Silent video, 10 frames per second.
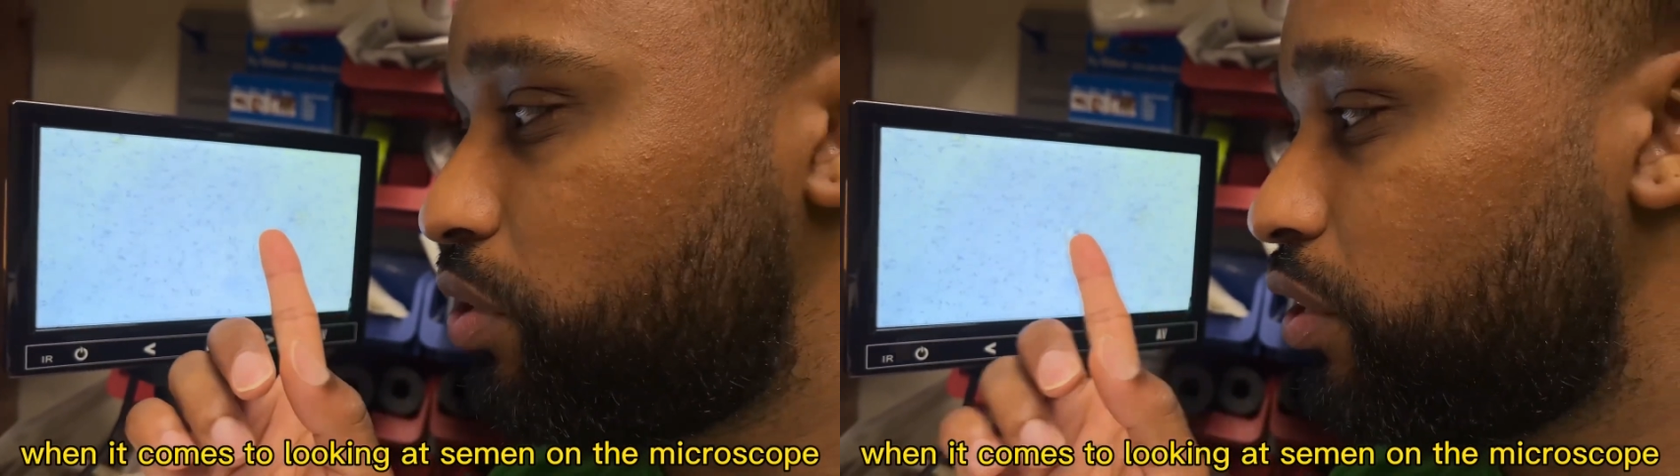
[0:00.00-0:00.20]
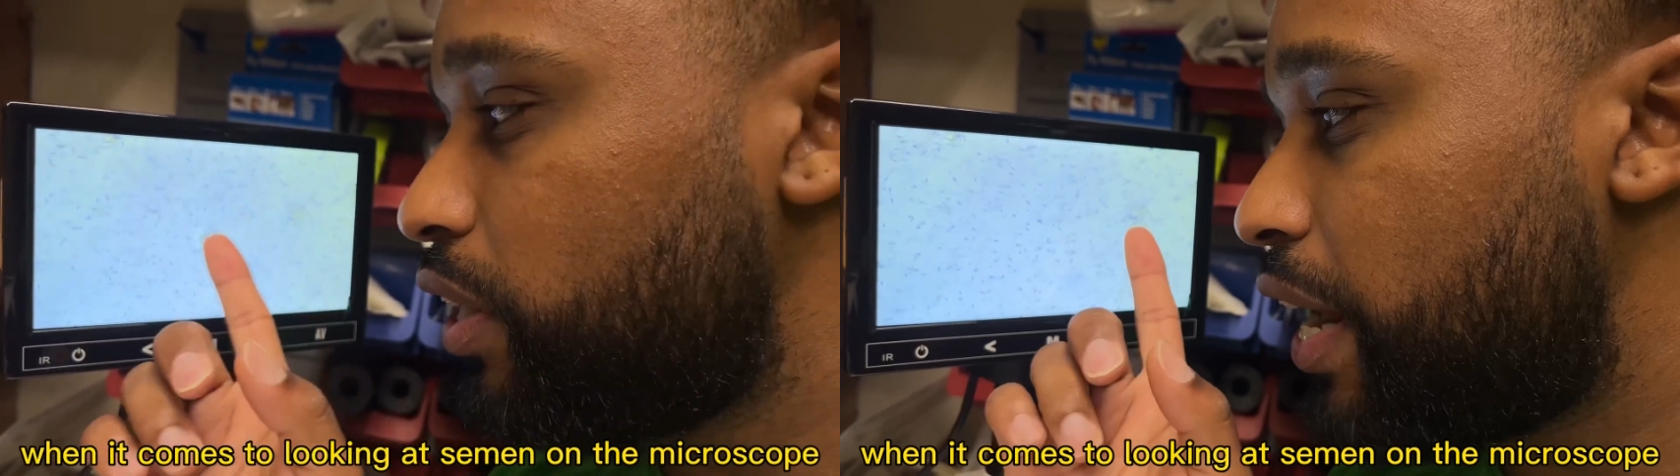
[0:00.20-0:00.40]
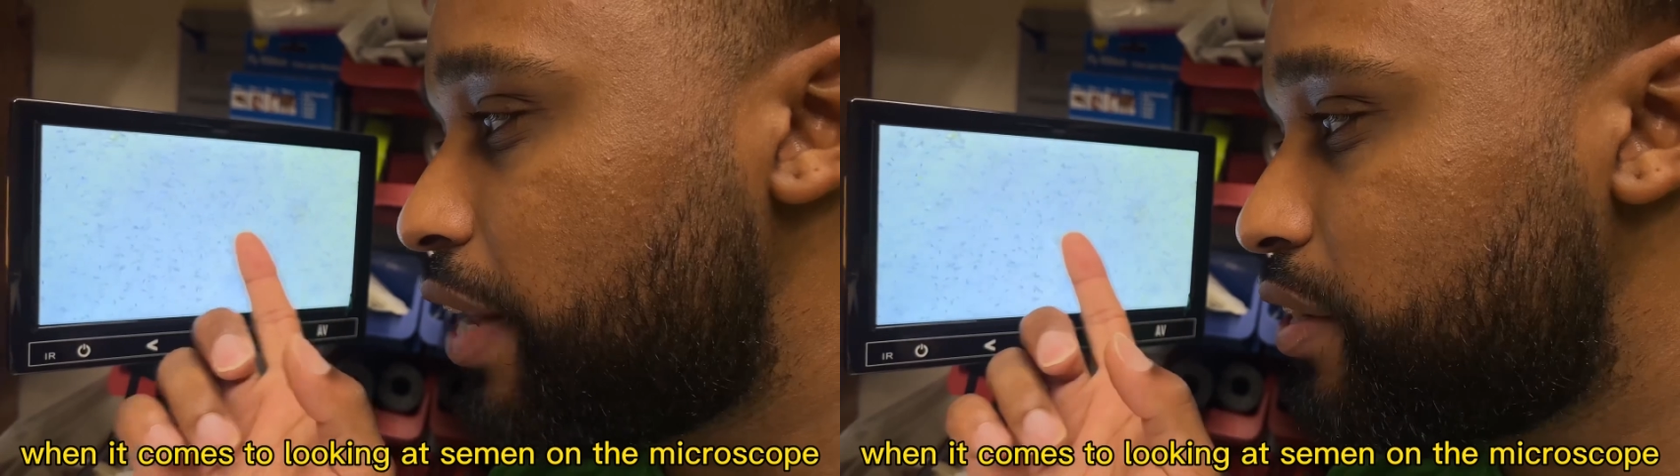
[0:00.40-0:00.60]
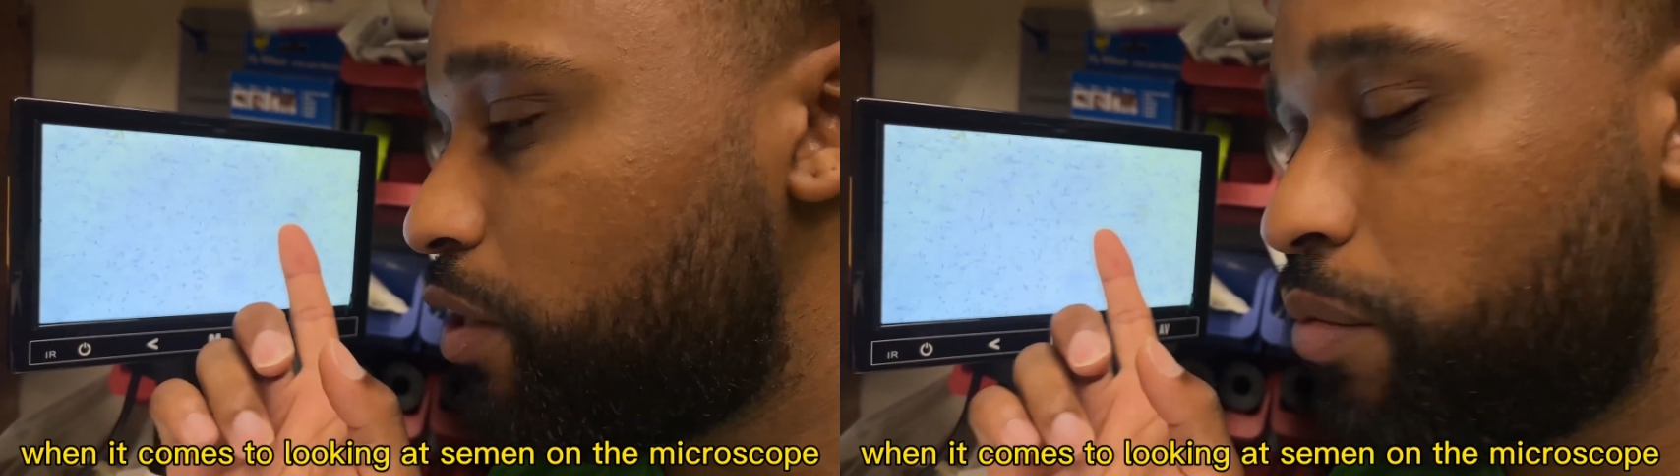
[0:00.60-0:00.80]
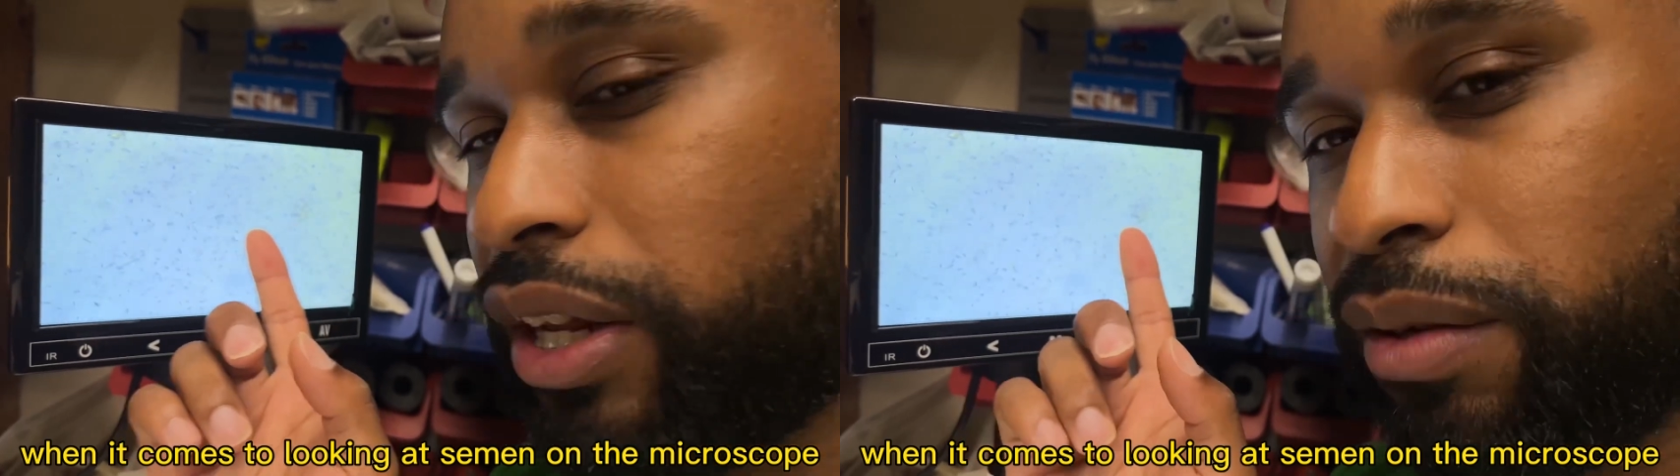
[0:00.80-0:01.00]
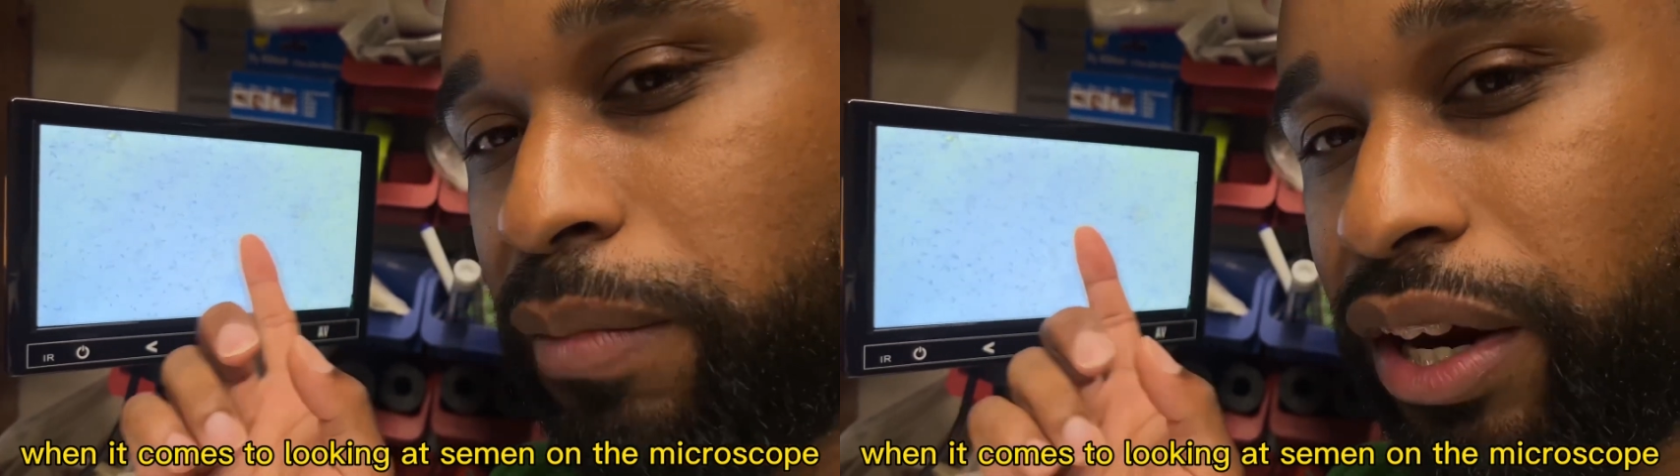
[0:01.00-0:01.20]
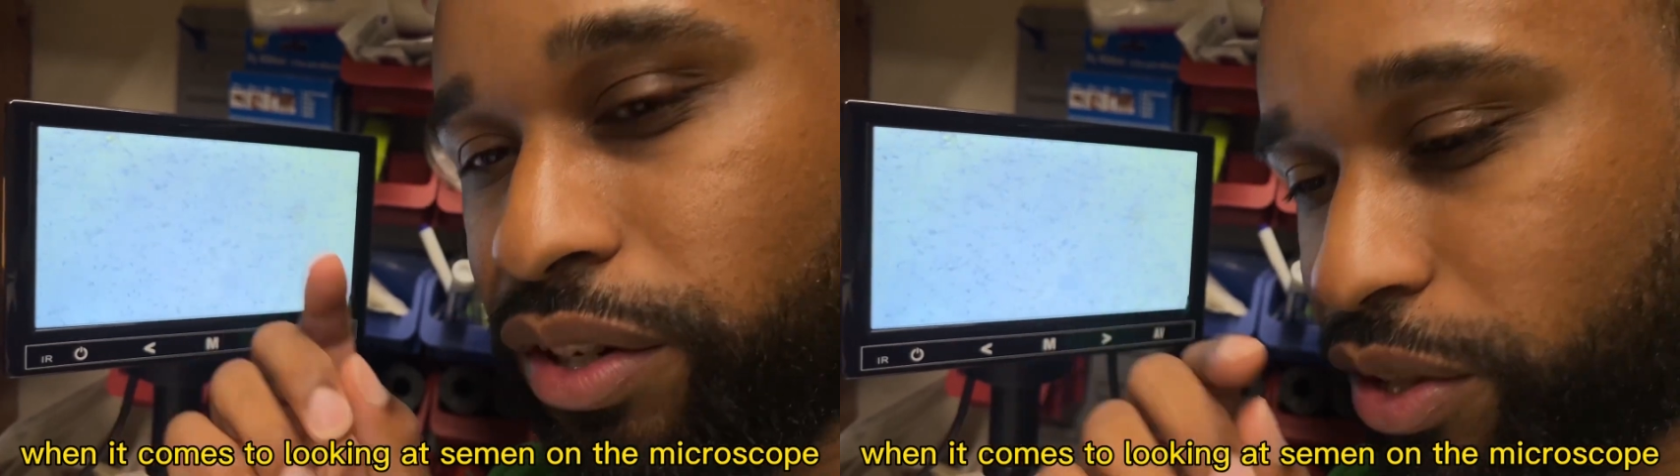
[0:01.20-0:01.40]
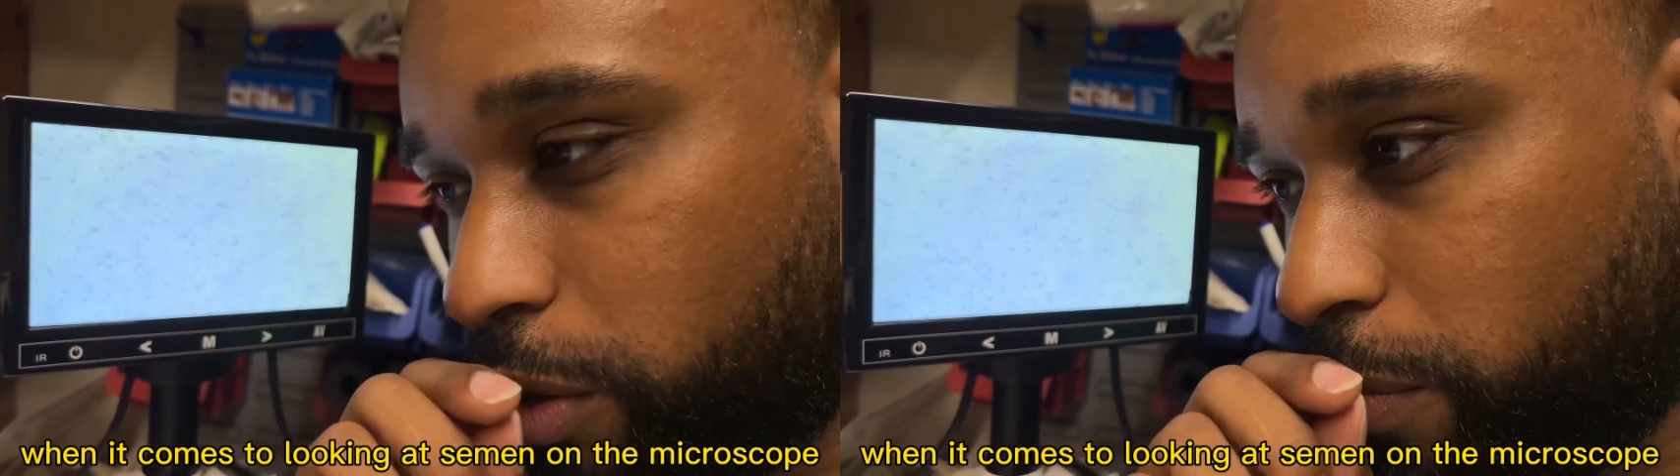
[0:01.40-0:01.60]
to looking at semen on the
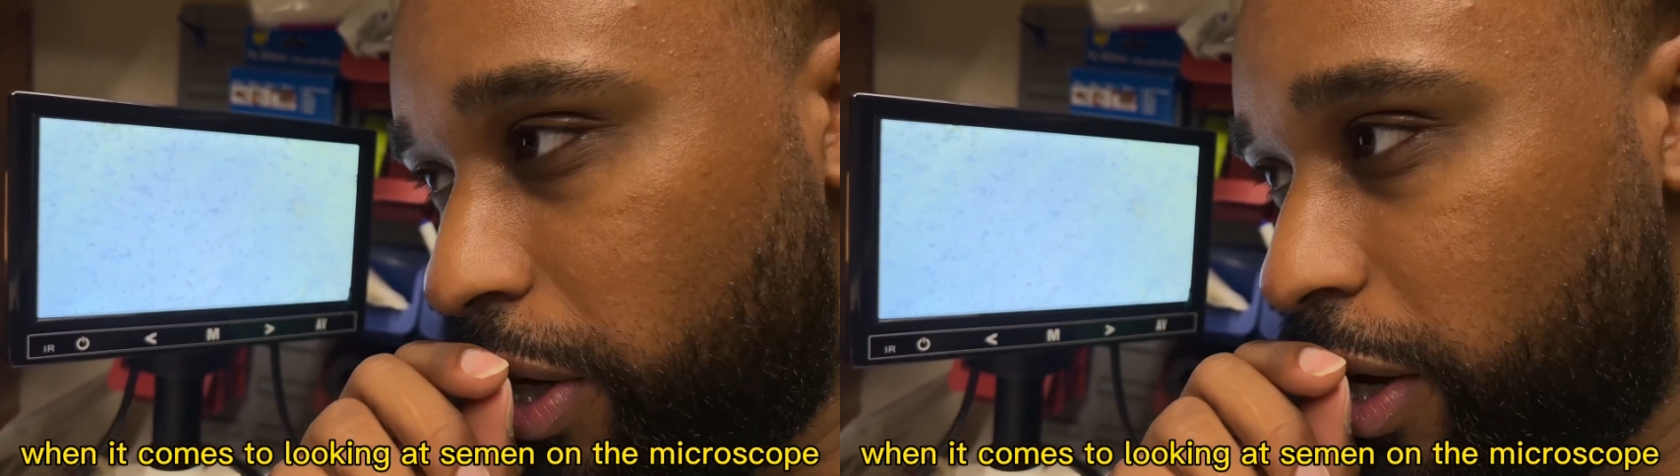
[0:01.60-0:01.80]
microscope.